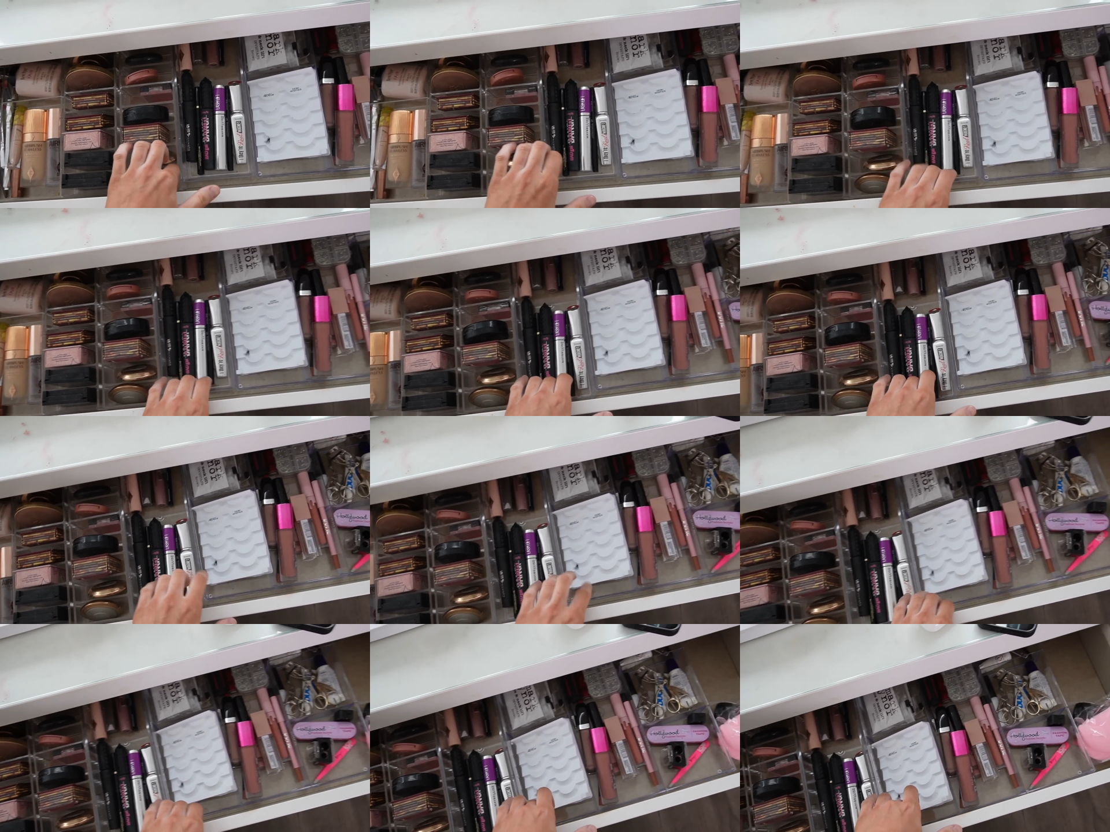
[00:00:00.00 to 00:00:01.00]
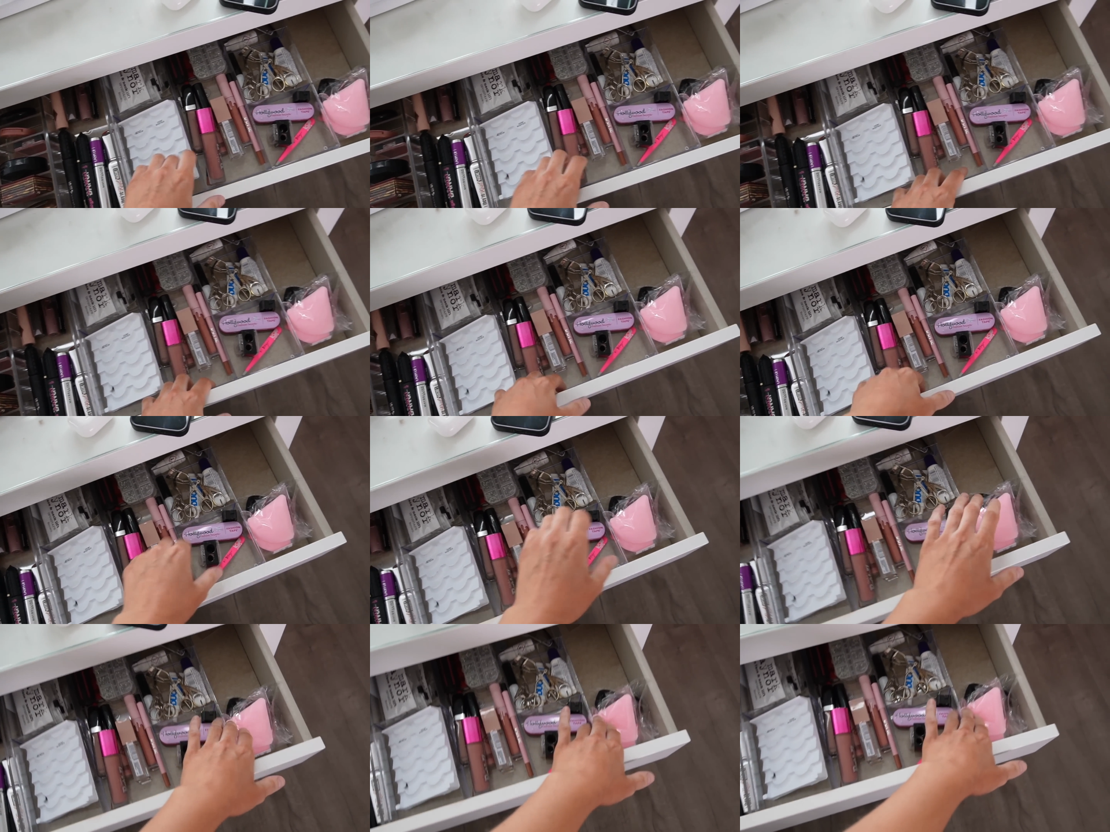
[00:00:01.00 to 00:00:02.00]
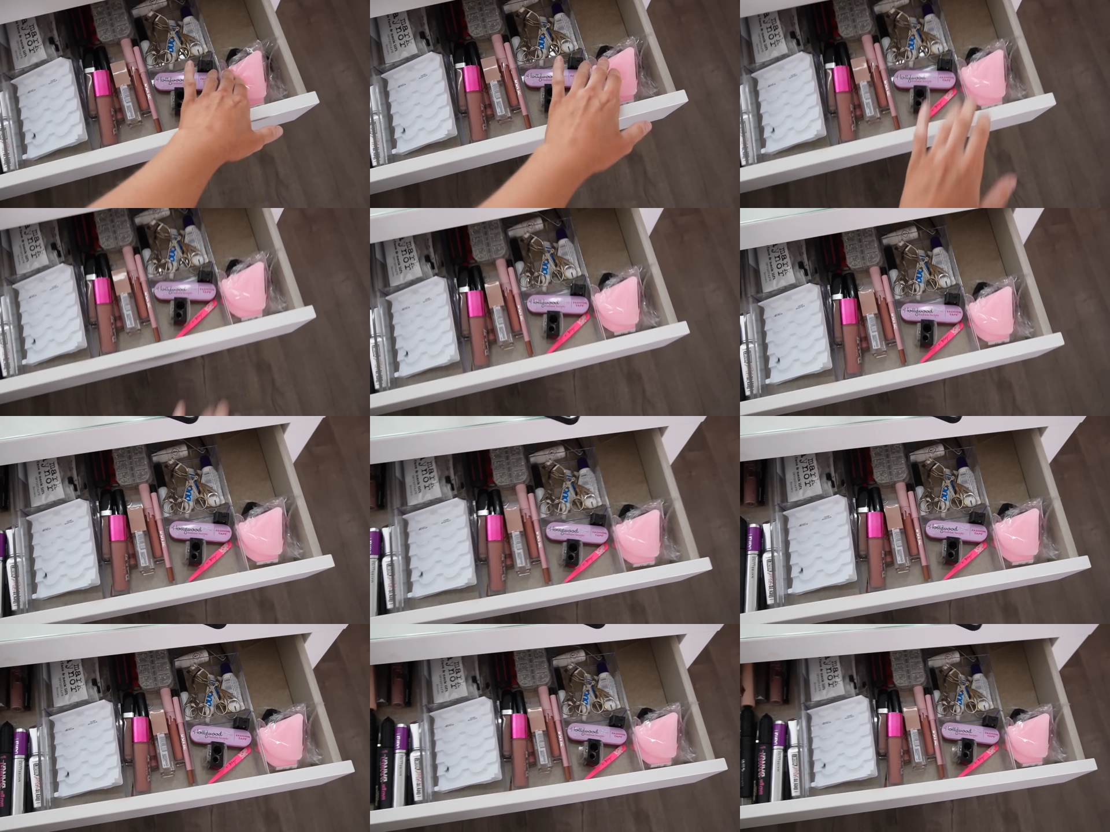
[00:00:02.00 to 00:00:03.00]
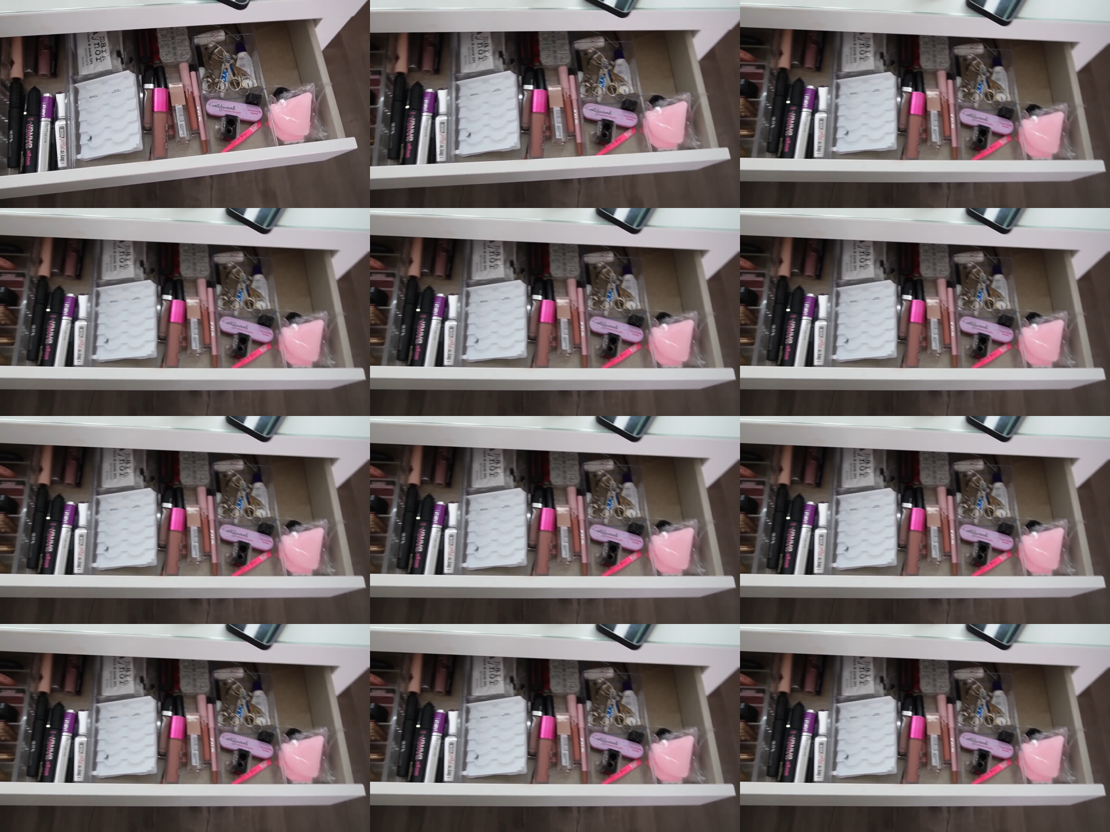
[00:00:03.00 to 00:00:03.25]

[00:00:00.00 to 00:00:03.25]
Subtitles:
No face is visible, so there are no lips to read.